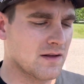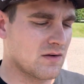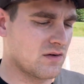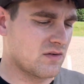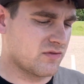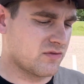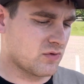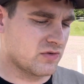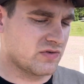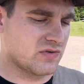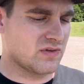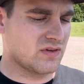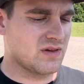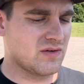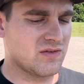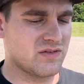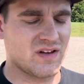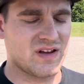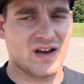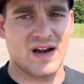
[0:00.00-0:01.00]
unfortunately it
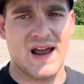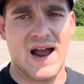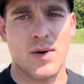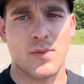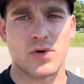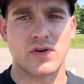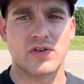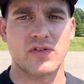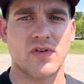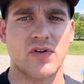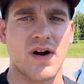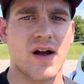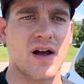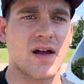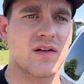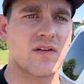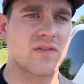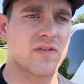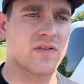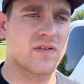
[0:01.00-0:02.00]
was like an hour
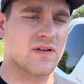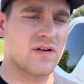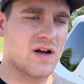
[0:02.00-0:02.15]
drive.